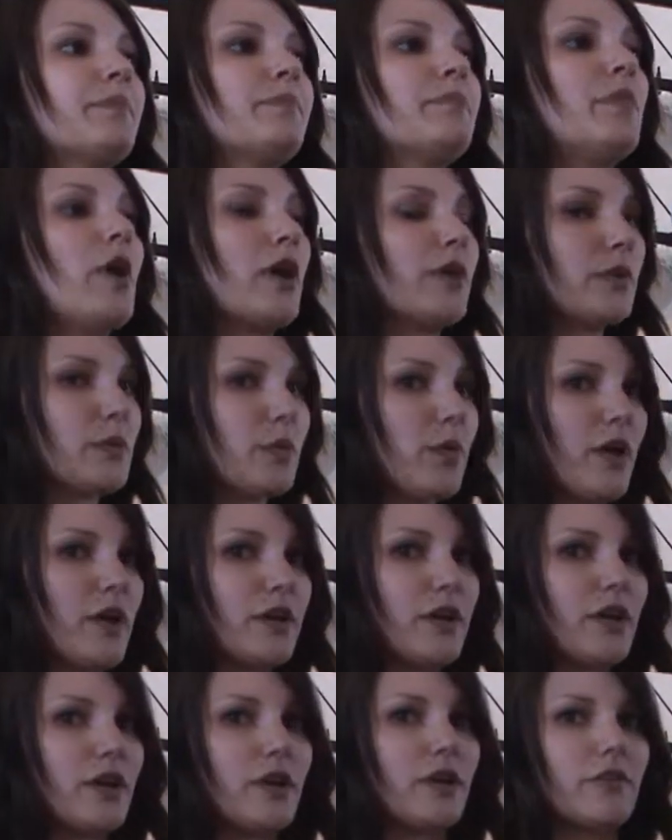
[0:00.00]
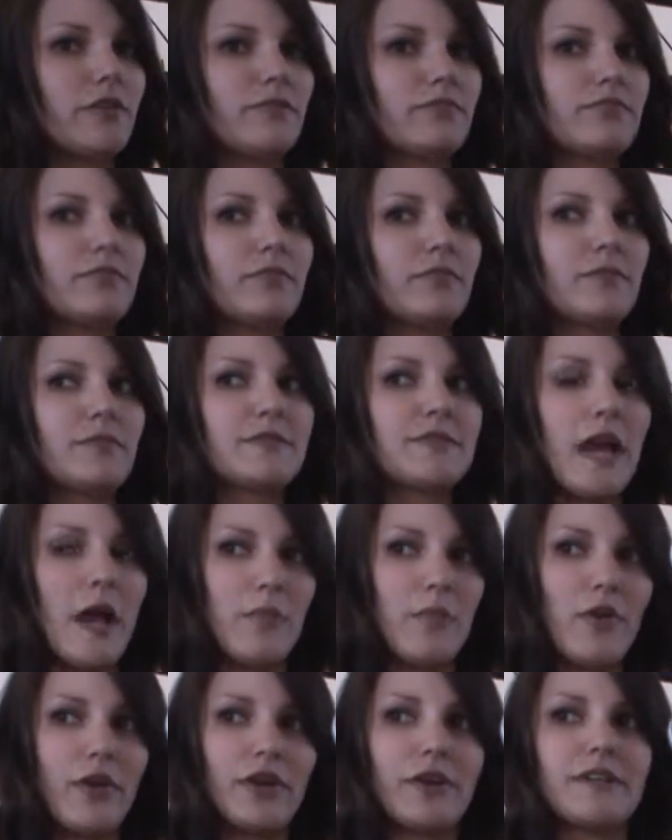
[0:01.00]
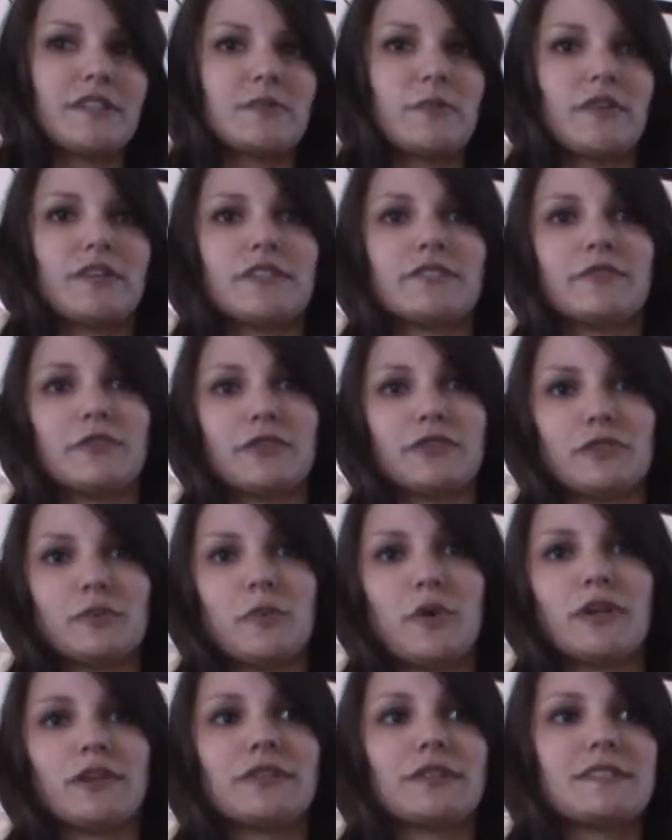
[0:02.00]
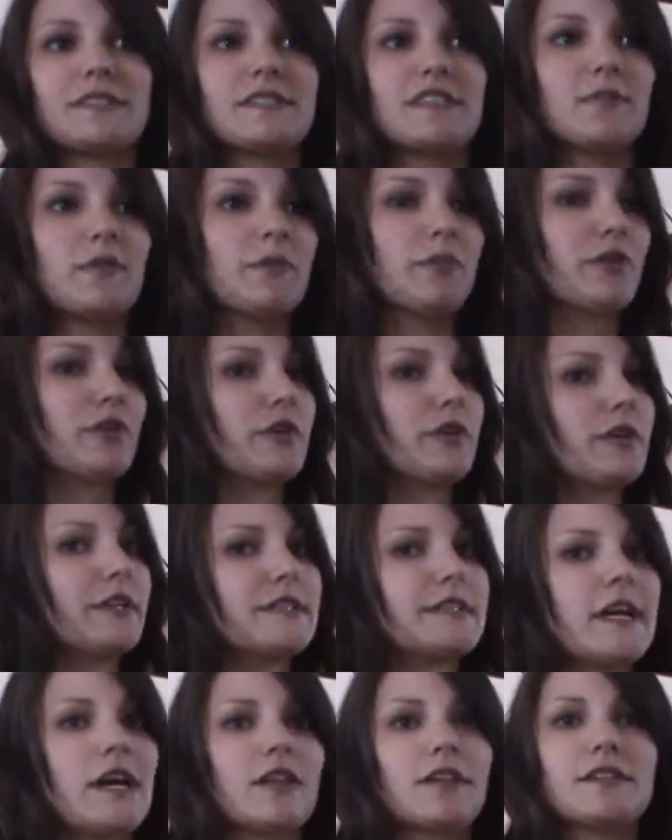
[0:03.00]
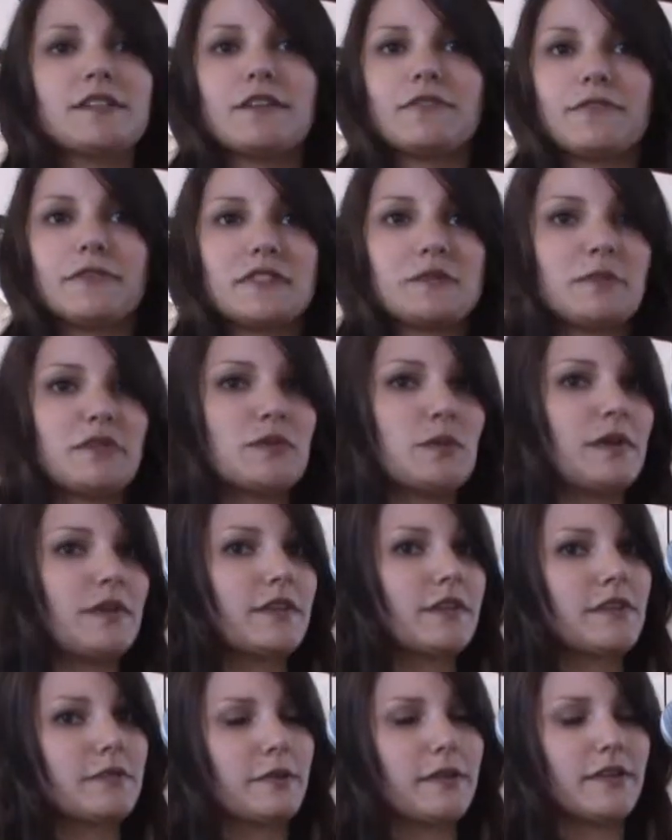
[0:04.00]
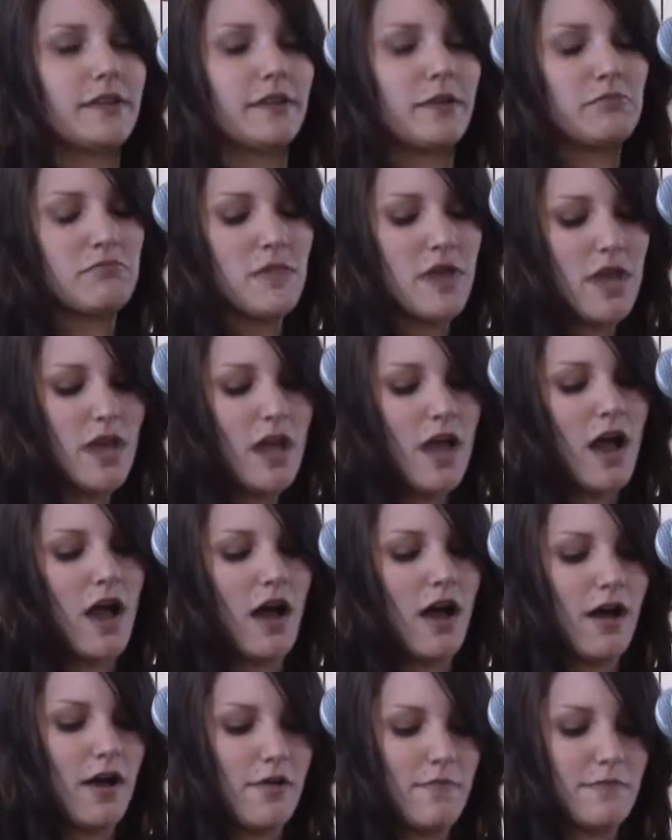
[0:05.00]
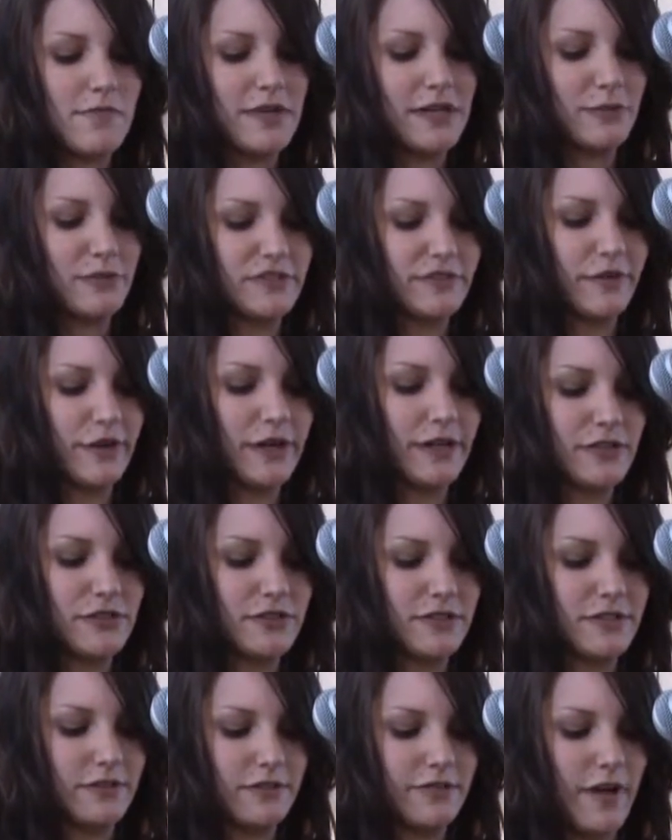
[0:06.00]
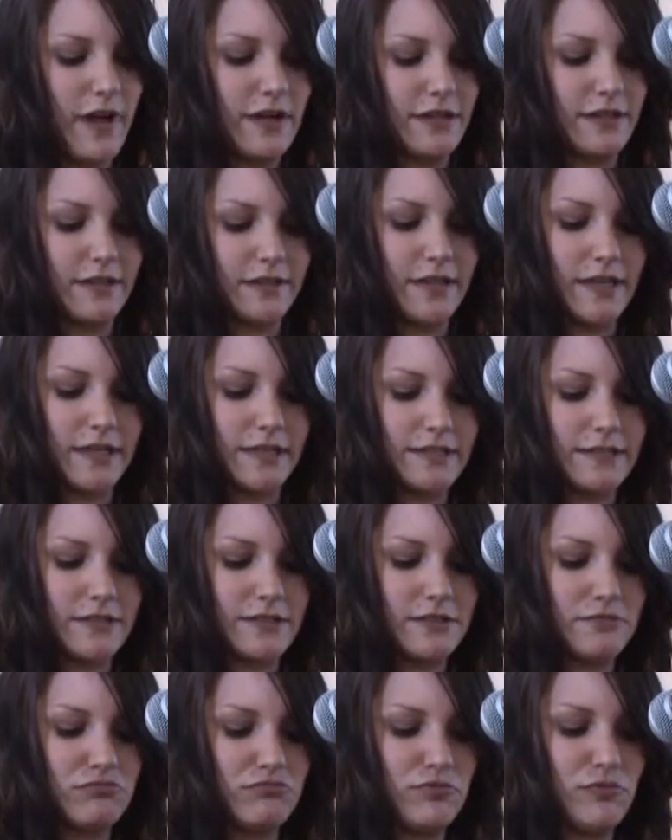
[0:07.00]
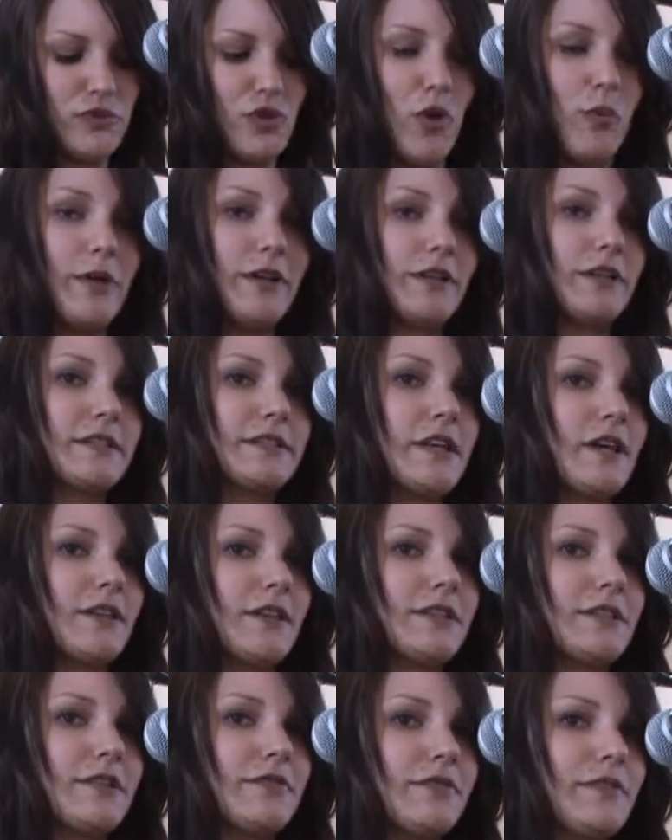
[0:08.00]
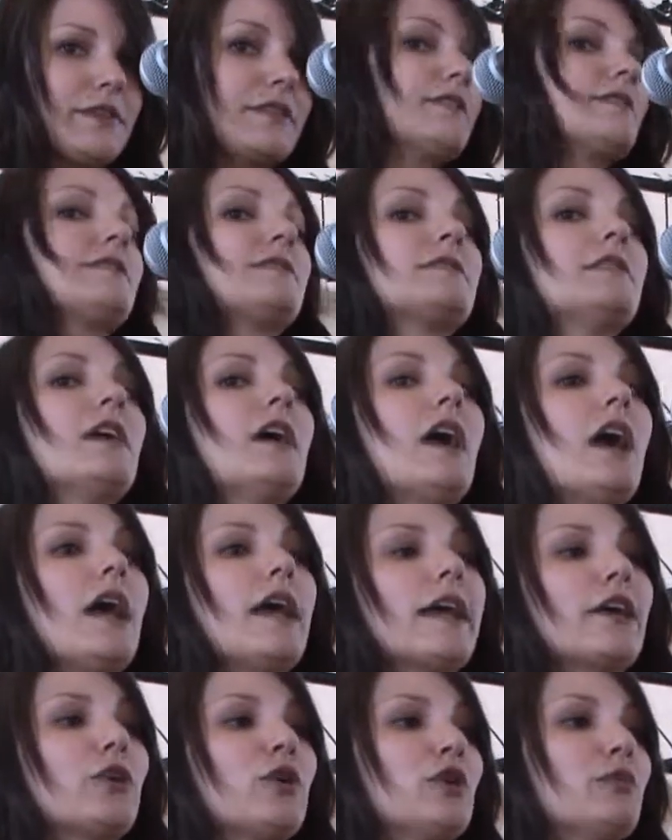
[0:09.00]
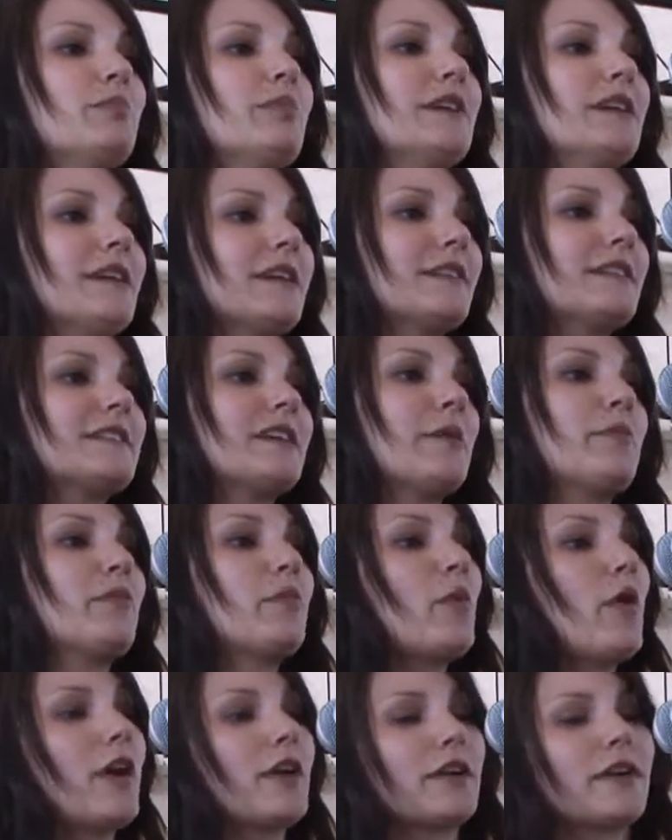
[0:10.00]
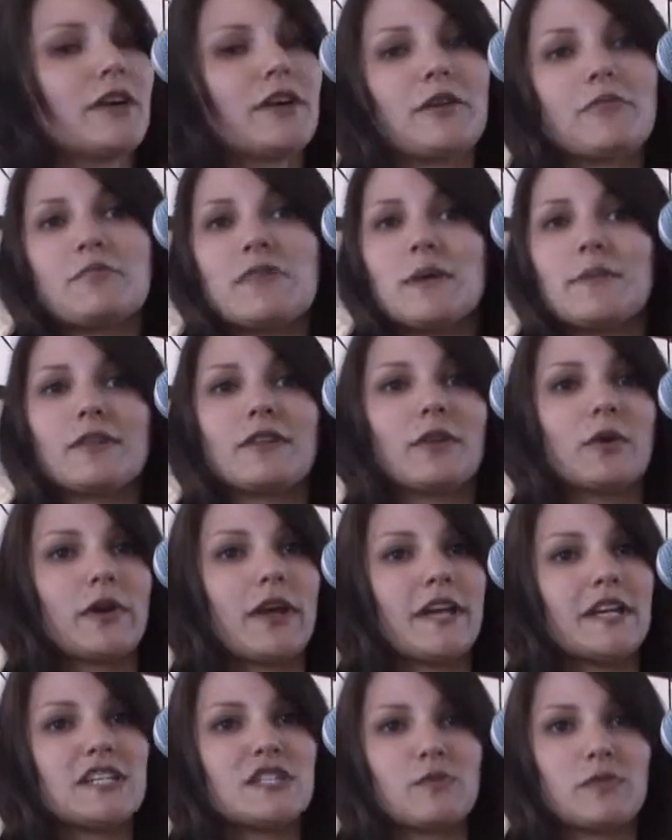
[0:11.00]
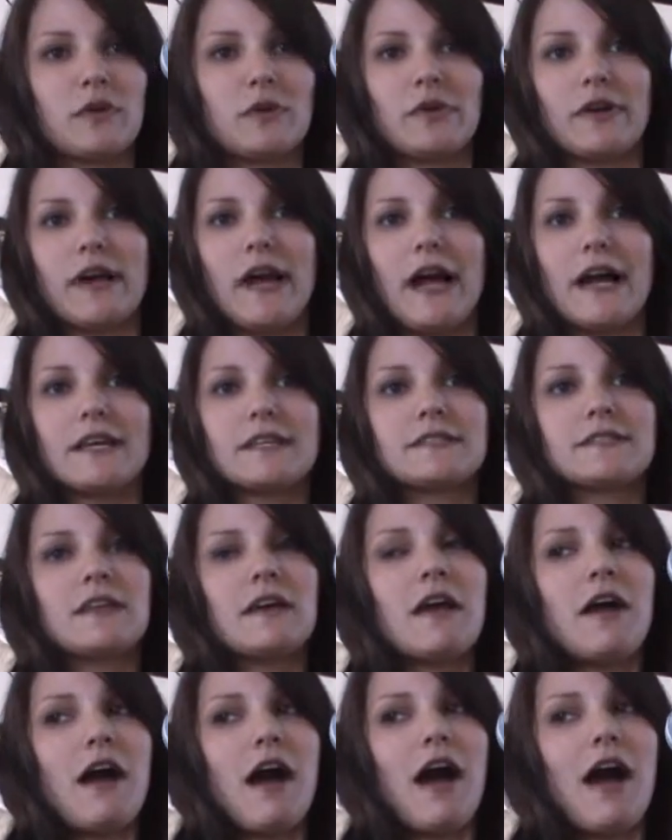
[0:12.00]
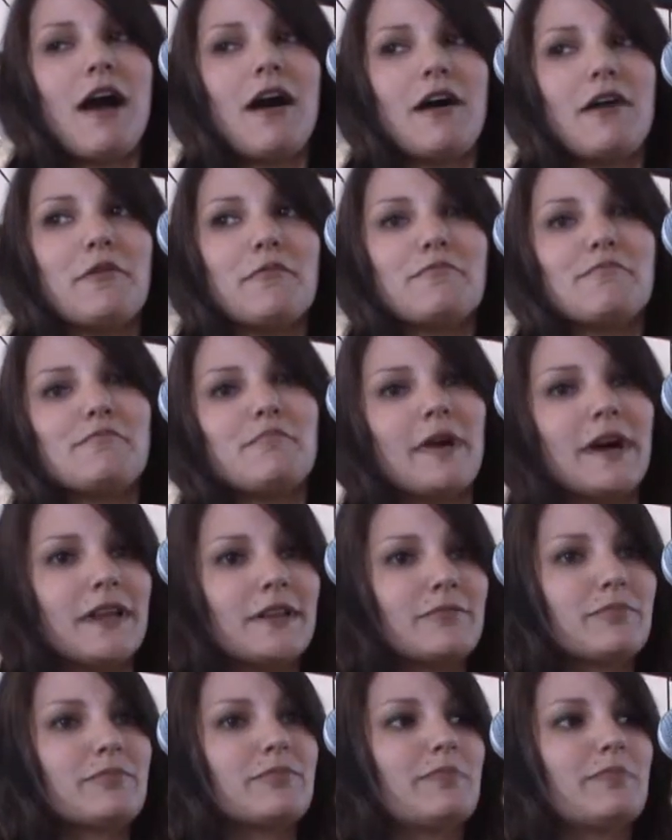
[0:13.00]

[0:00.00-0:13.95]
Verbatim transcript: bottled water, tap water, as well as filtered water to see if people could tell the difference between the three of them. Um, and it was very interesting finding that nobody could tell the difference. It could be the type of water, maybe the location you were at, um, but